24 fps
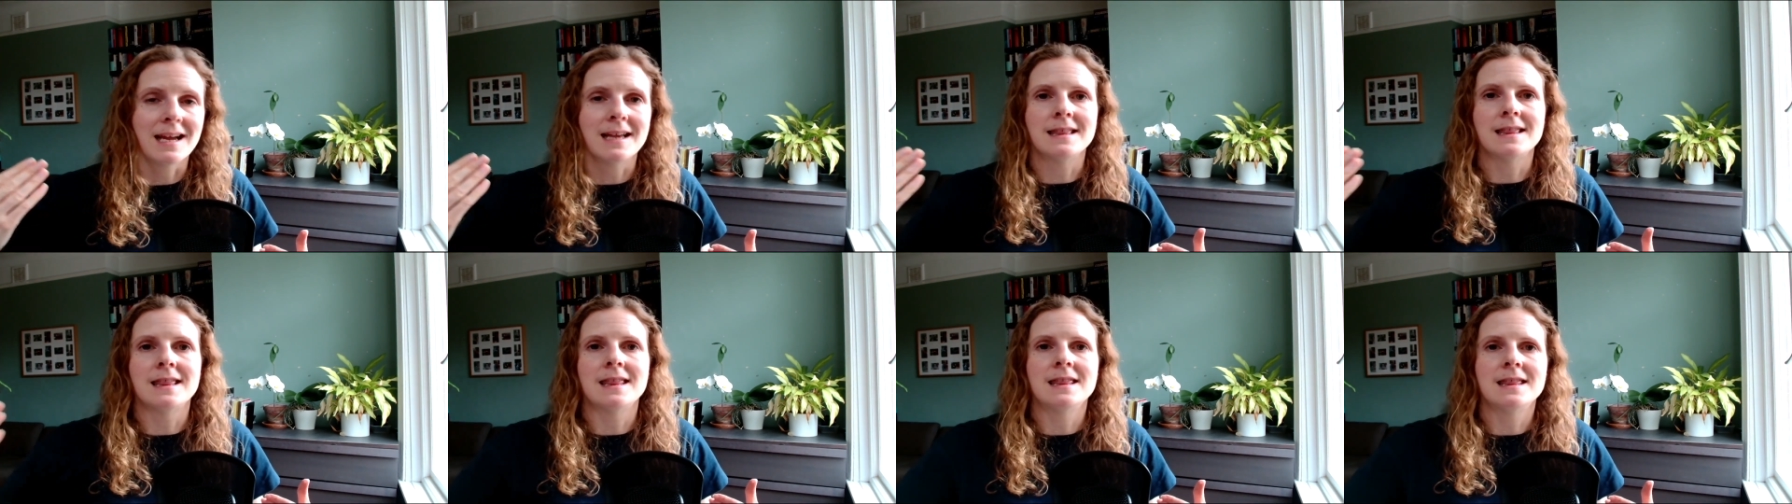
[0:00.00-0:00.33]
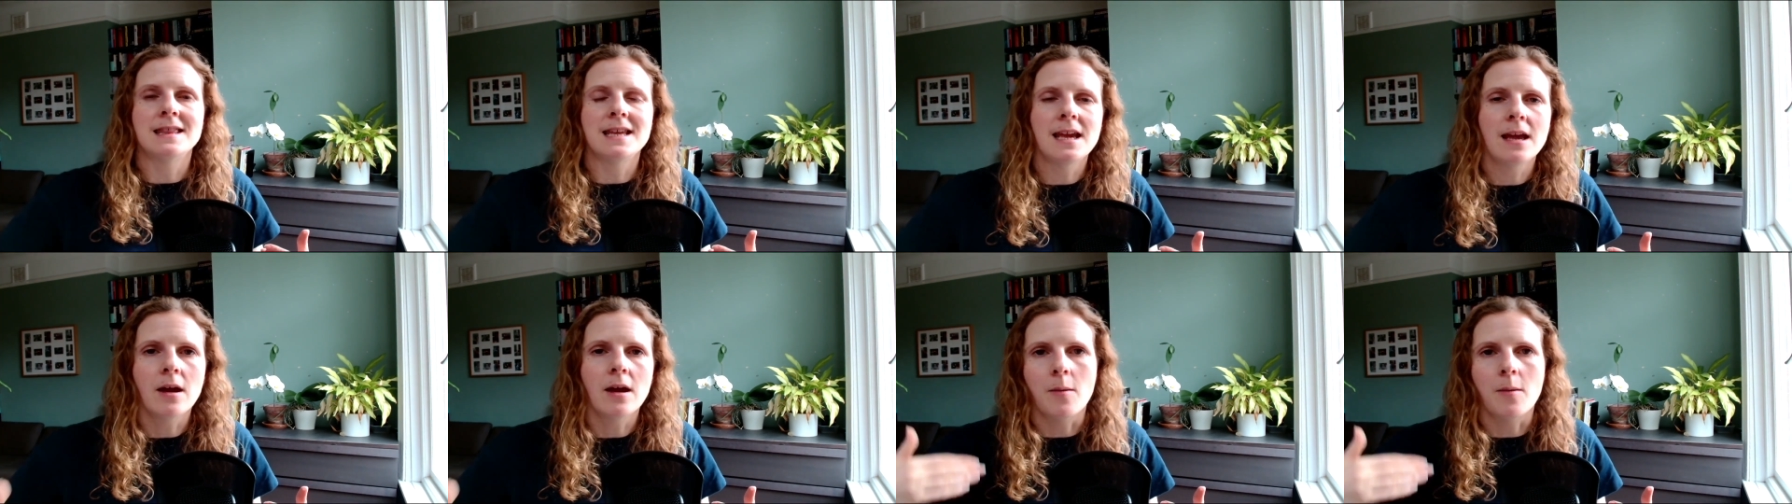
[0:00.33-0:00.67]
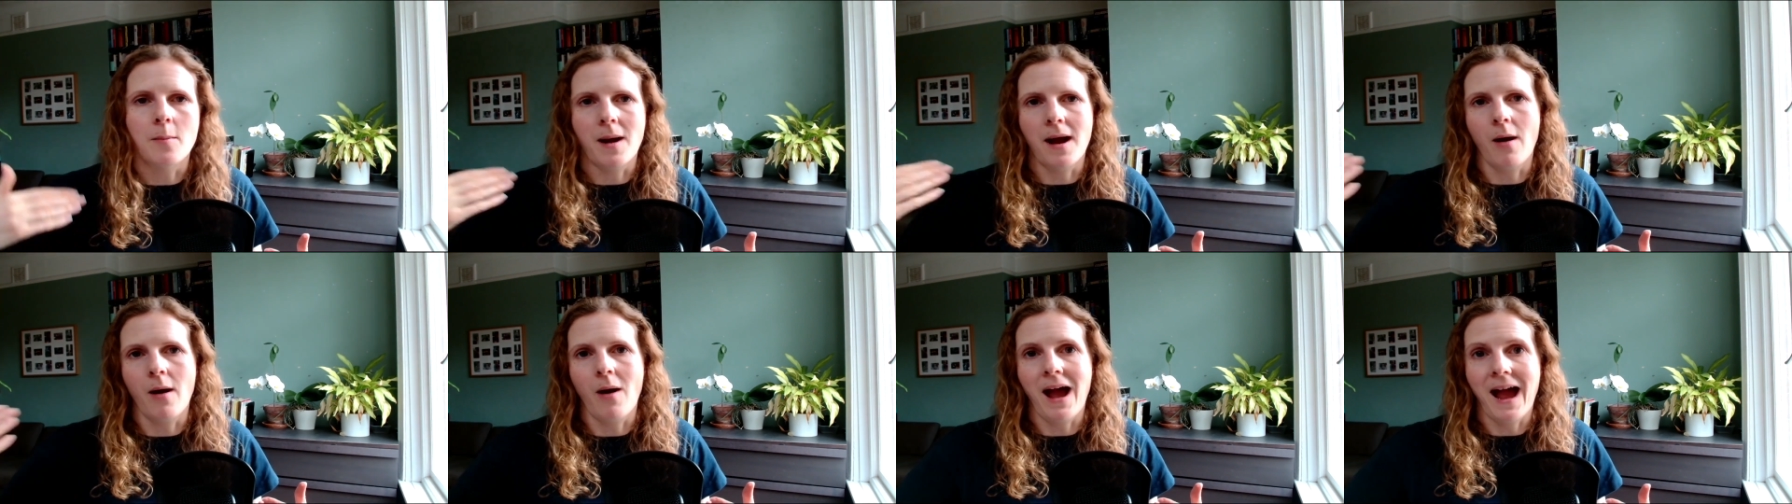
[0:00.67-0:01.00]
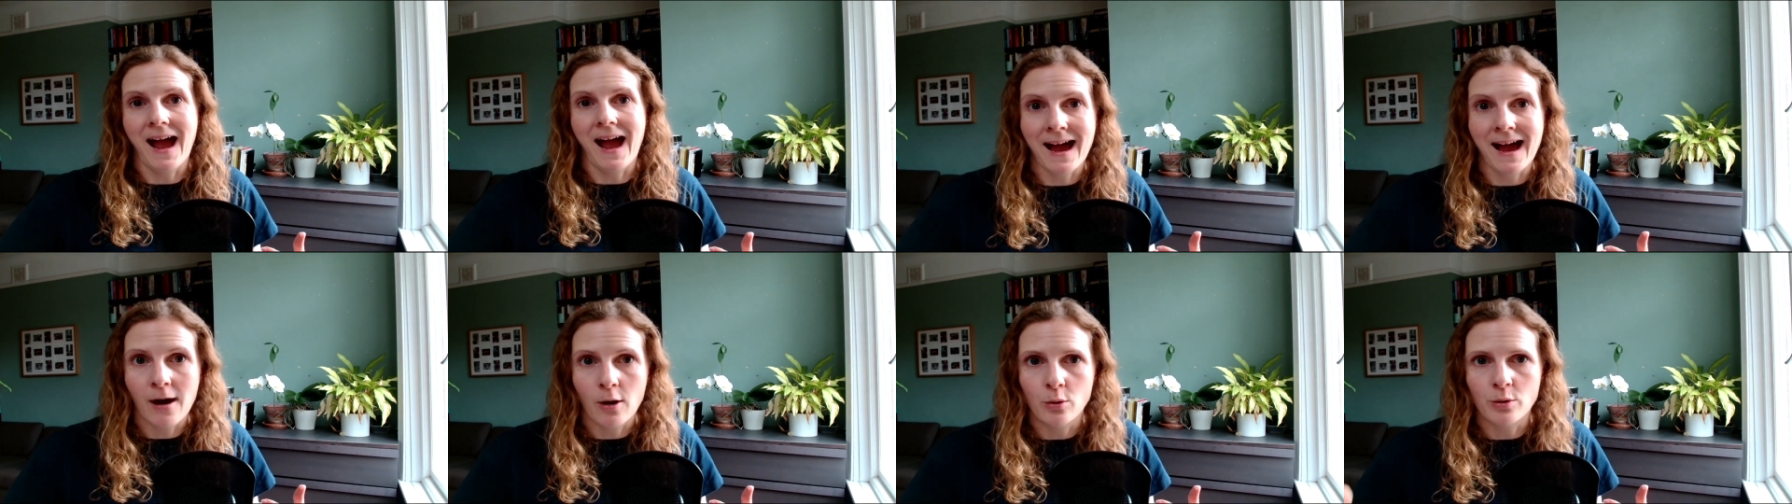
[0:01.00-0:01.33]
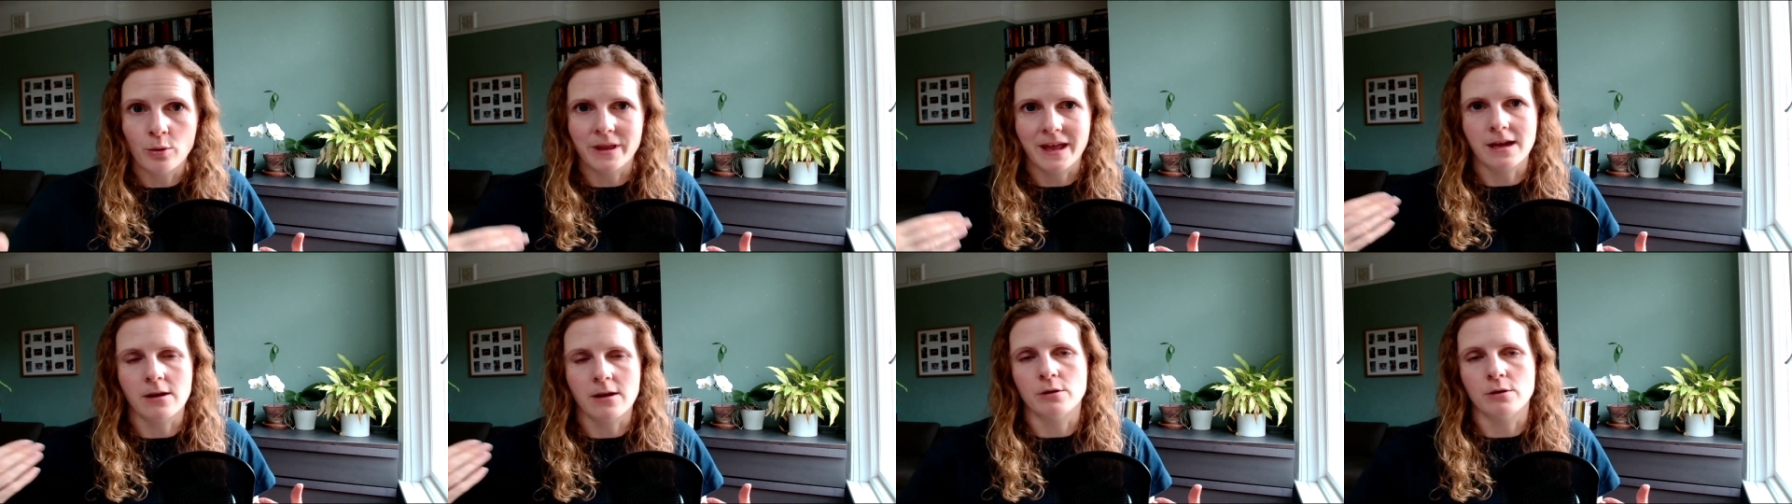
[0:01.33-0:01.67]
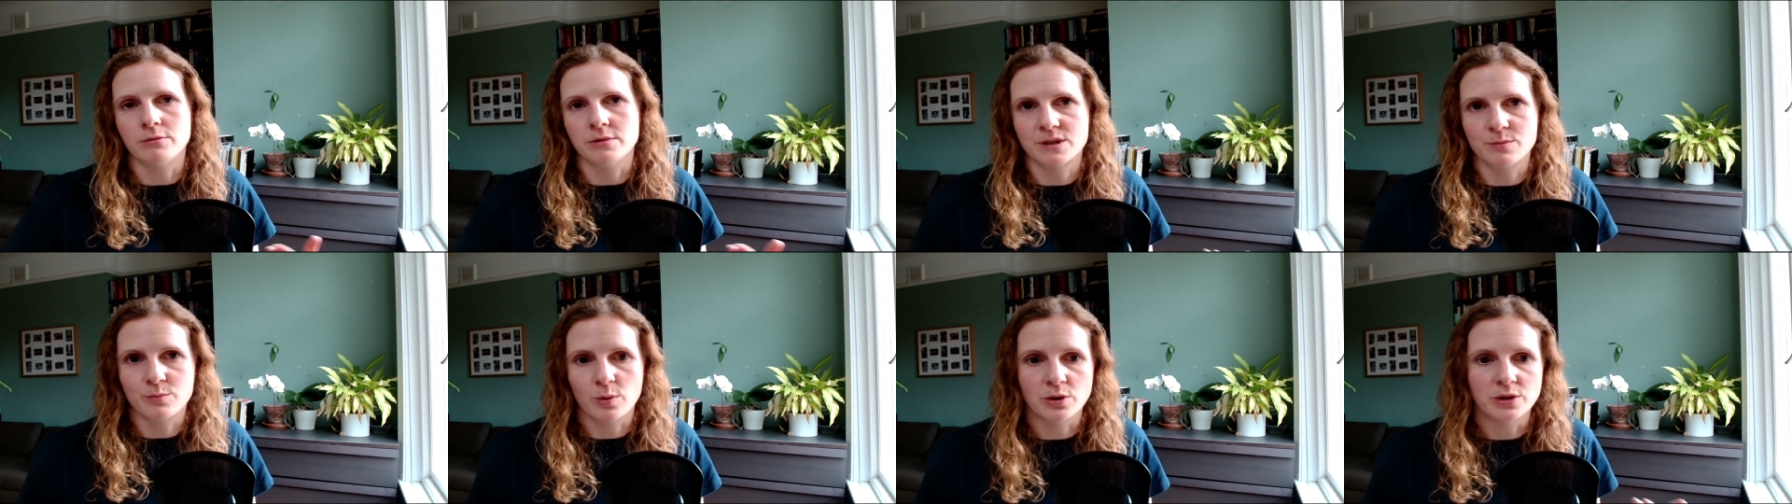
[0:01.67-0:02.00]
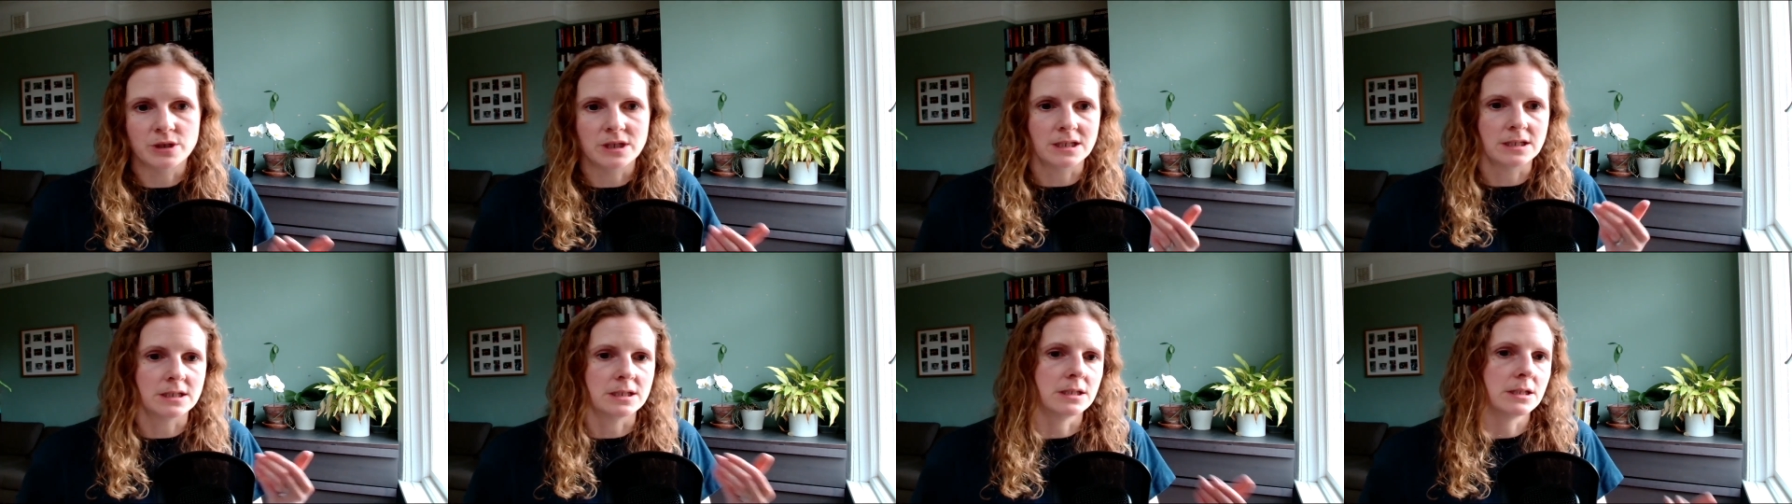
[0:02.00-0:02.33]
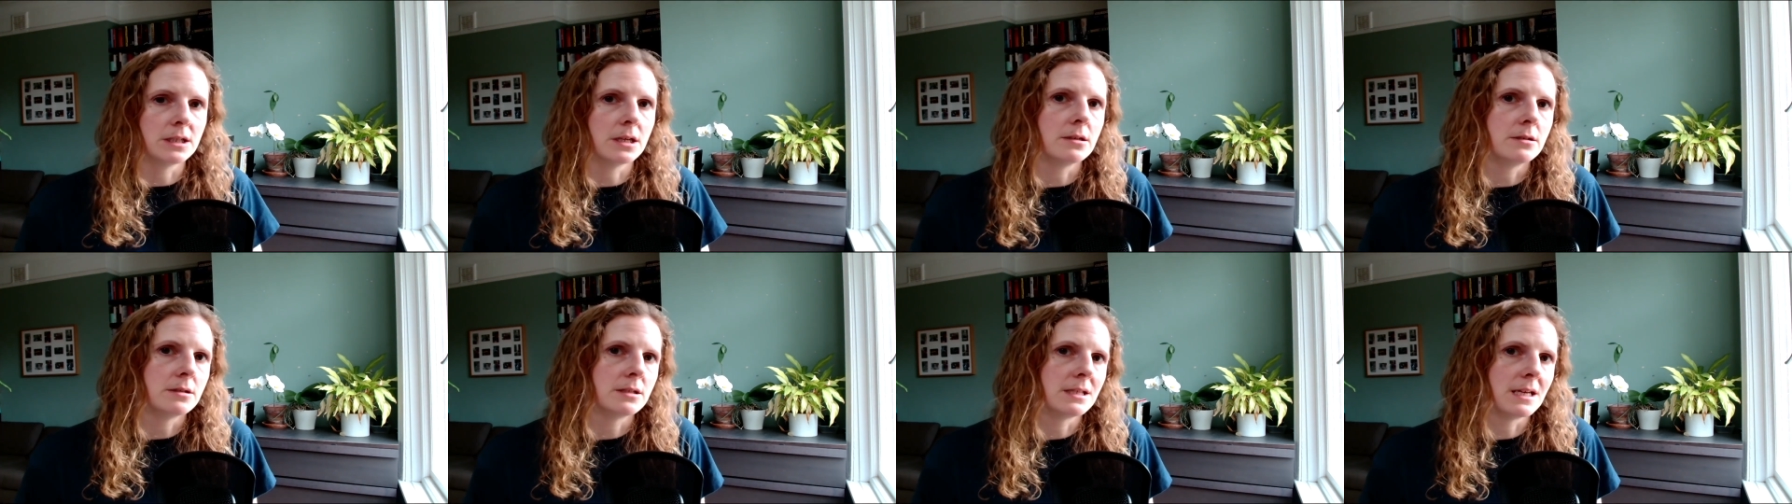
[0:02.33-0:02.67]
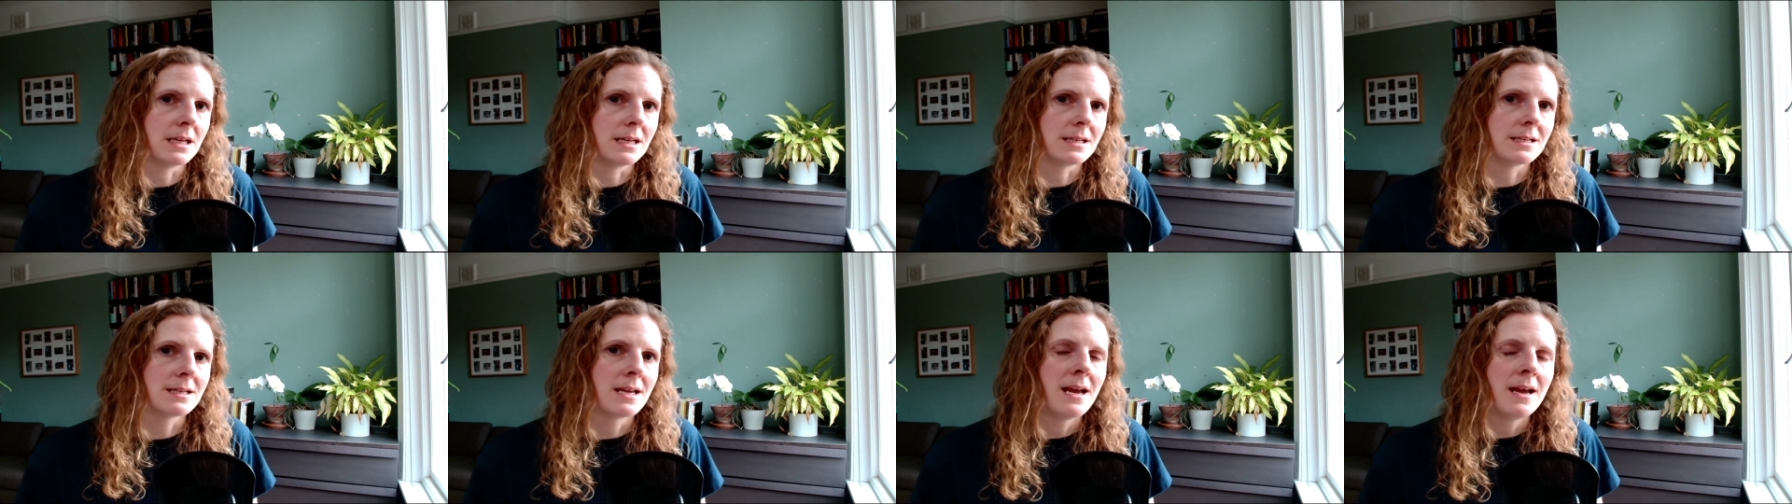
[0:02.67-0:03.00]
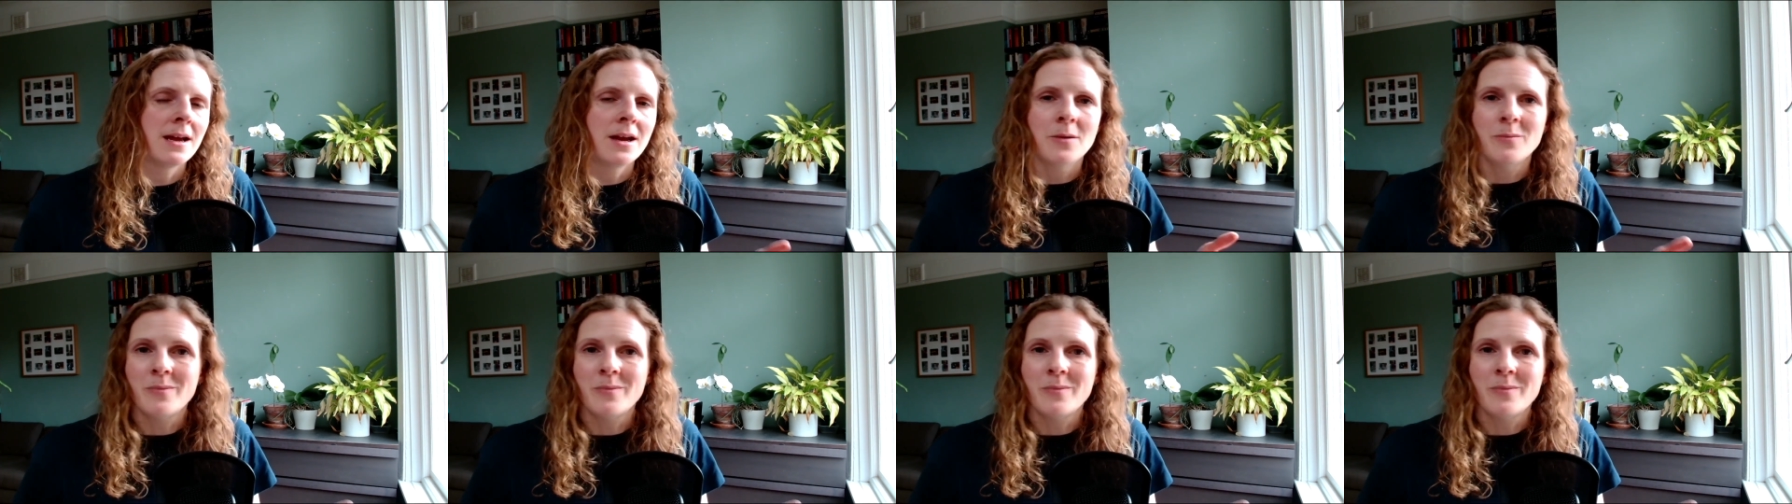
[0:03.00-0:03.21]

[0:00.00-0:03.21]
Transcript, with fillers: and think about how they are responding to those things.